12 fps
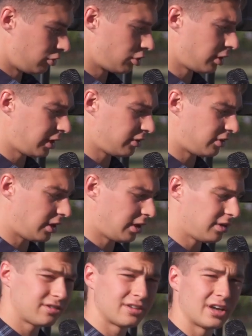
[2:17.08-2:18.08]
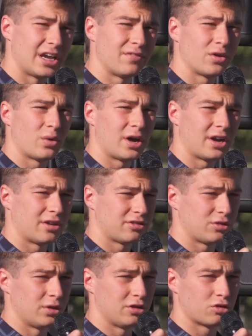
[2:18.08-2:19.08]
During these years, I never quite
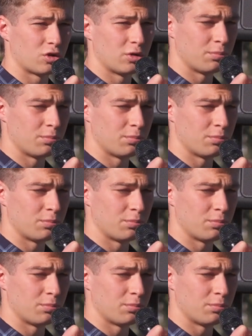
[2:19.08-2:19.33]
understood the true